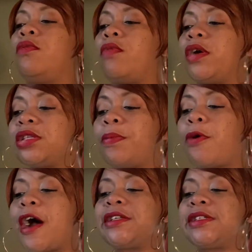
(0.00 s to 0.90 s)

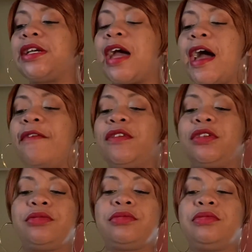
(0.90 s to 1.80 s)
Reciprocity
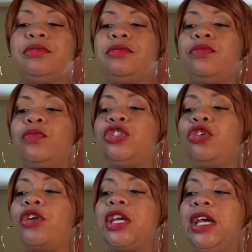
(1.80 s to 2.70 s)
Avenue. What
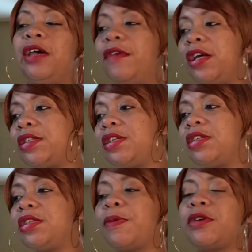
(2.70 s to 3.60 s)
you're giving to
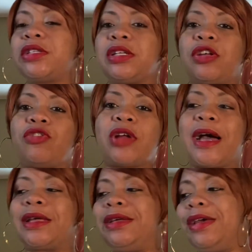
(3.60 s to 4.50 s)
this person, they're
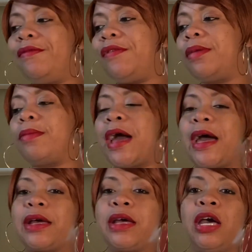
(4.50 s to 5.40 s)
not giving
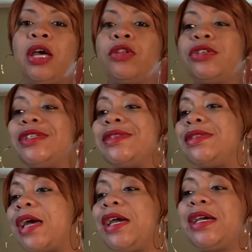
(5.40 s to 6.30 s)
back. They're just
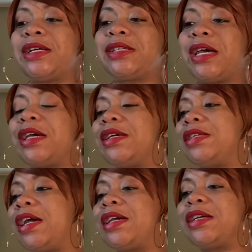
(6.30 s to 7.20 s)
taking, taking,
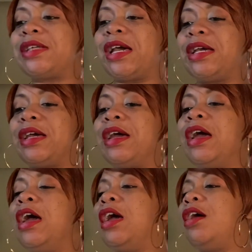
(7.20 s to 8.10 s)
taking, taking.
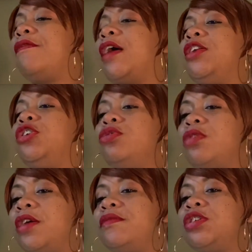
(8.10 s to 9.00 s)
If they do
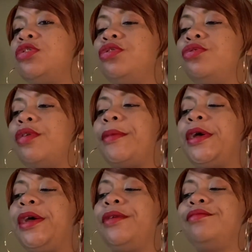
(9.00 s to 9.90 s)
give to you, I
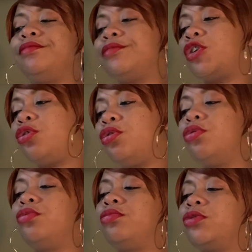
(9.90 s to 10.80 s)
mean,
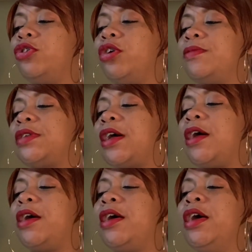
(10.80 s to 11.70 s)
cool. You know what I'm
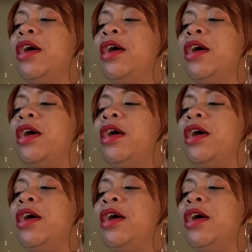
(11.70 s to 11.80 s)
saying?